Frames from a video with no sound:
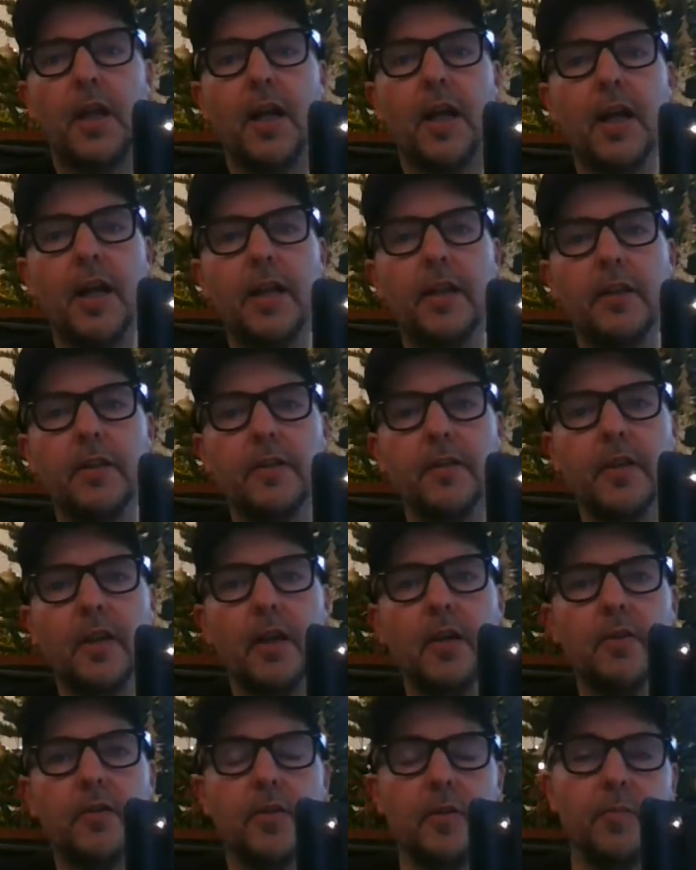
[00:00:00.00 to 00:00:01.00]
And
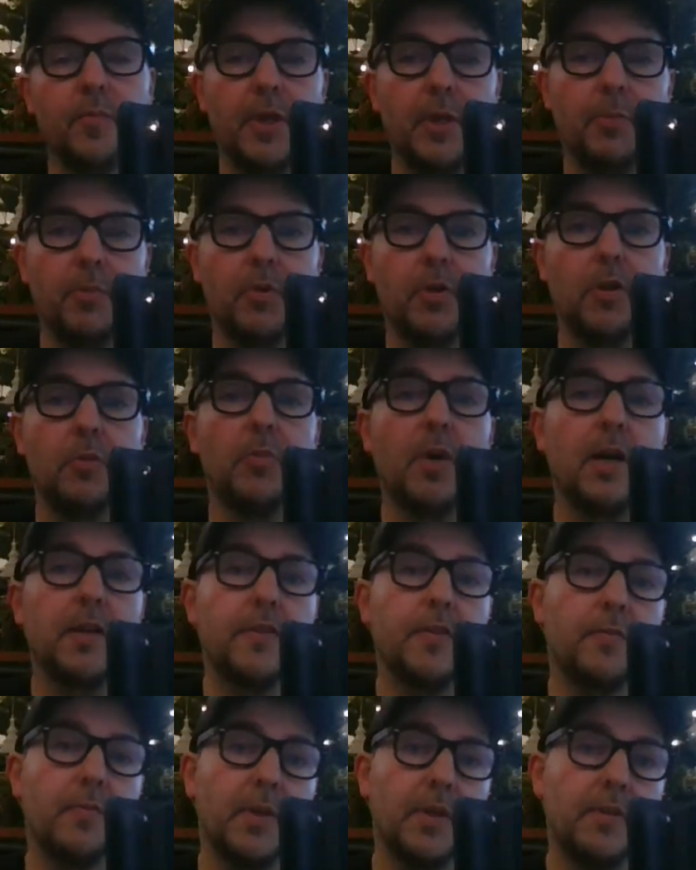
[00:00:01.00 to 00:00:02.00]
uh, some people who
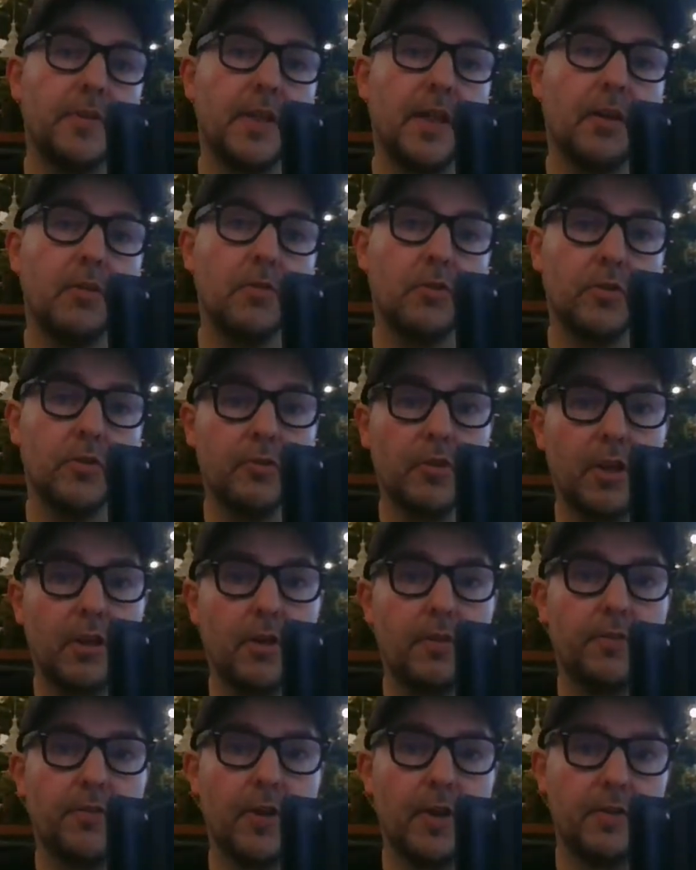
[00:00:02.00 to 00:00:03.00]
might have missed out on
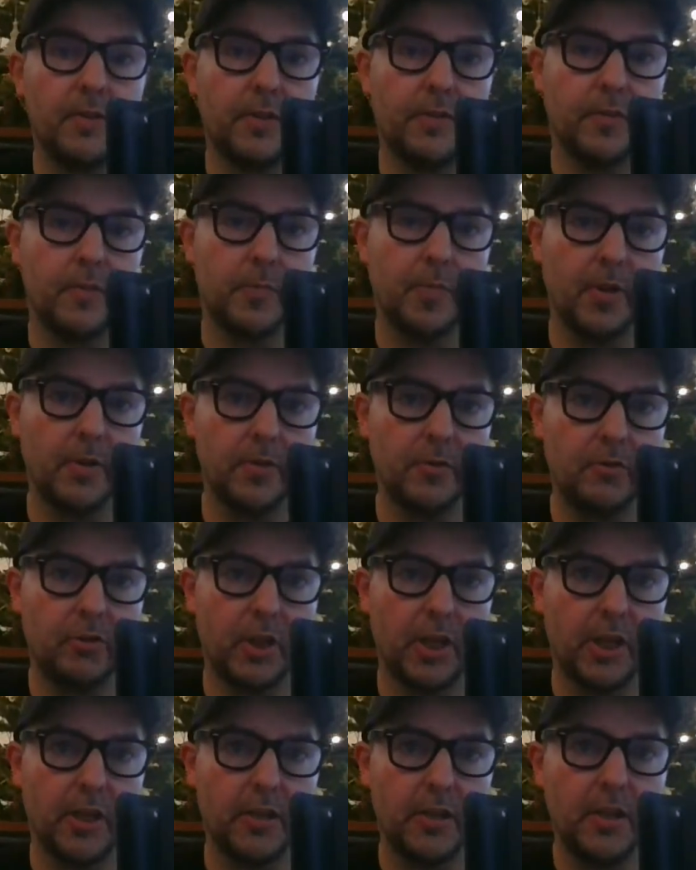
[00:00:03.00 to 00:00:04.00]
sacrificing for pulse
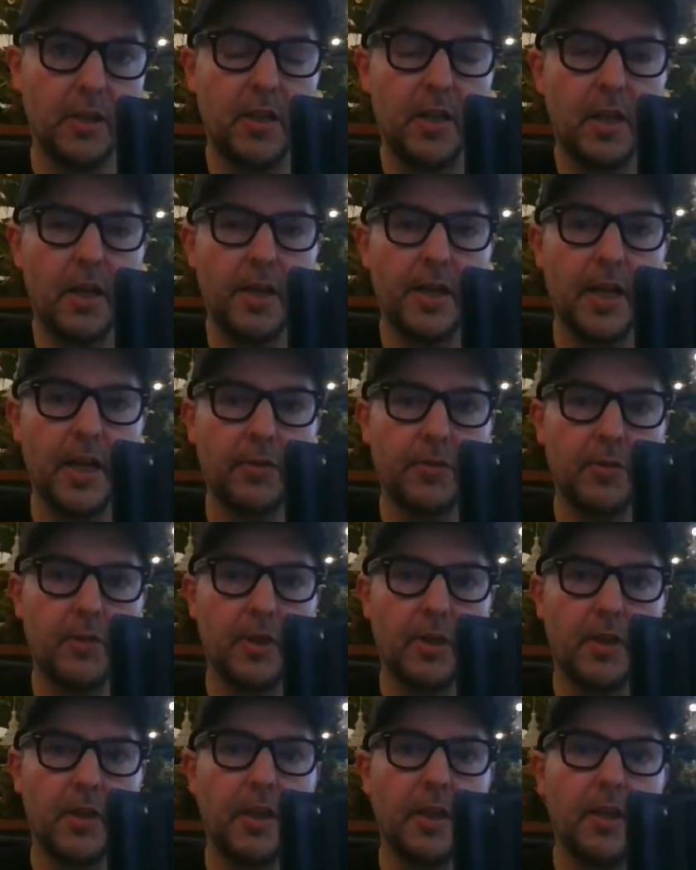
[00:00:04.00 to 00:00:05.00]
chain are now
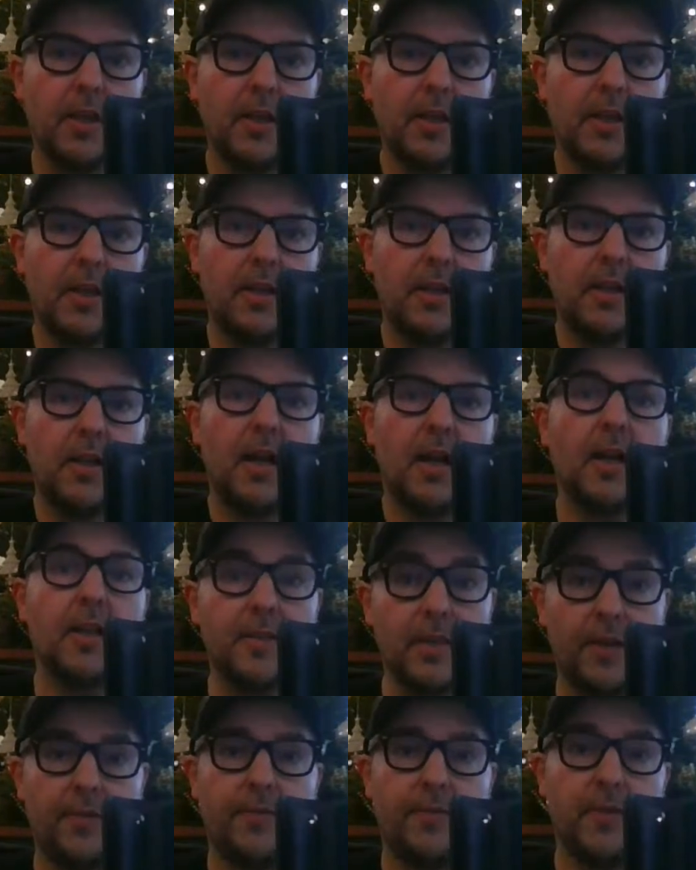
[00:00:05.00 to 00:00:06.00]
thinking, I
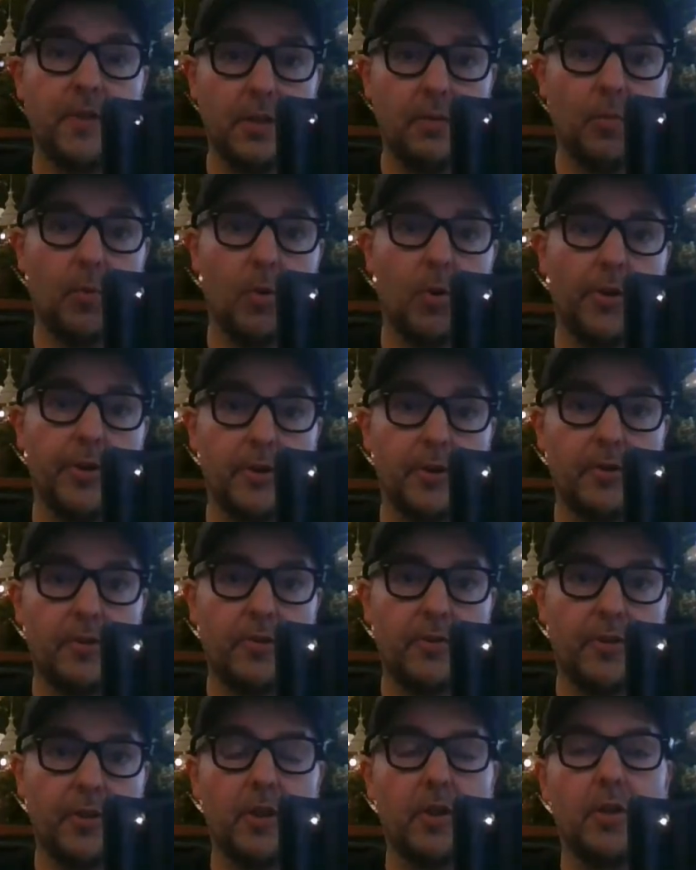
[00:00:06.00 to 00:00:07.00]
definitely want
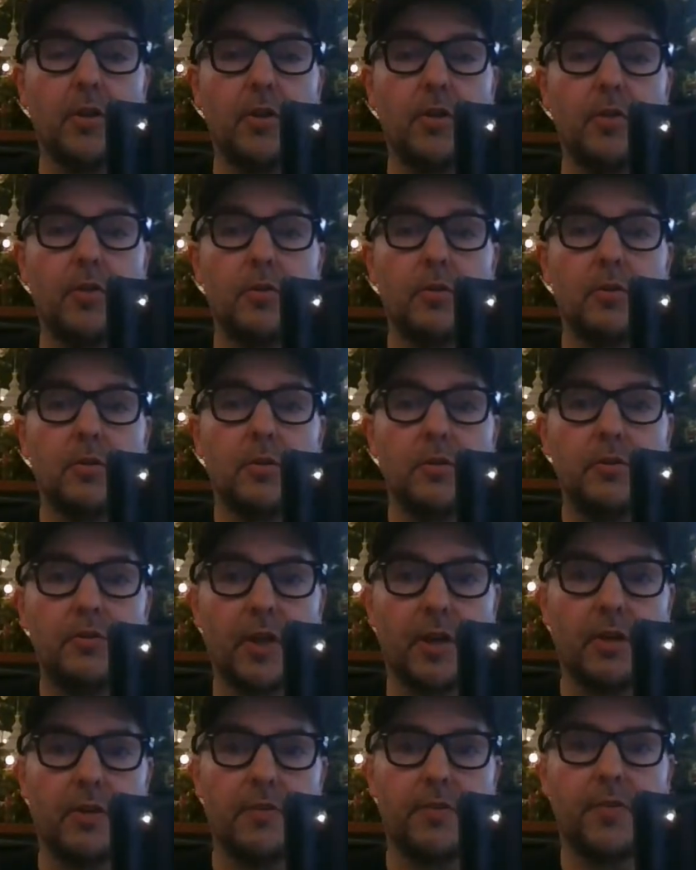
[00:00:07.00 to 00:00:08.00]
to
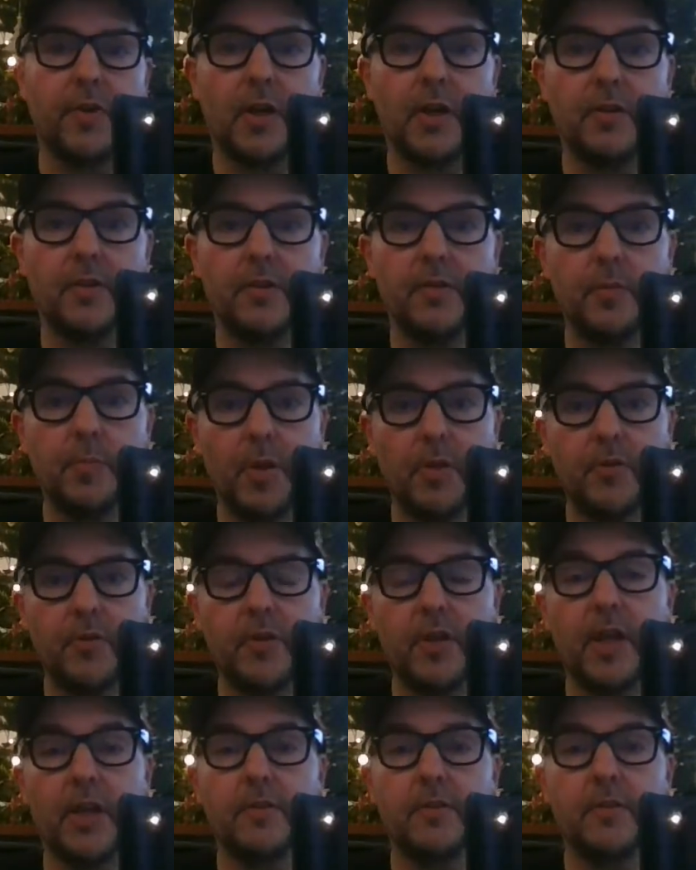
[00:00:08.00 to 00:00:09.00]
sacrifice for pulse
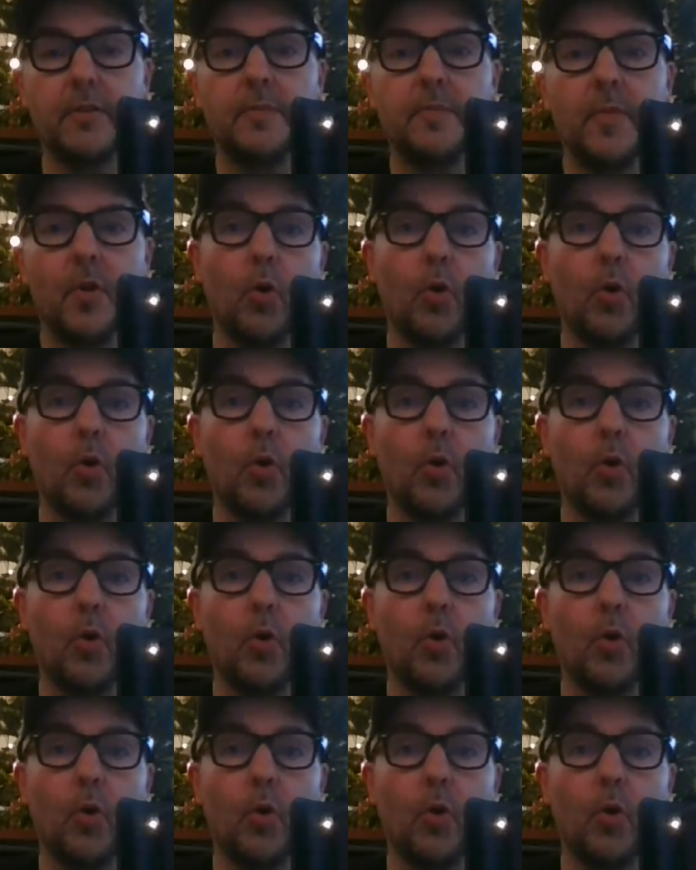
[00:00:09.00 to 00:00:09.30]
X.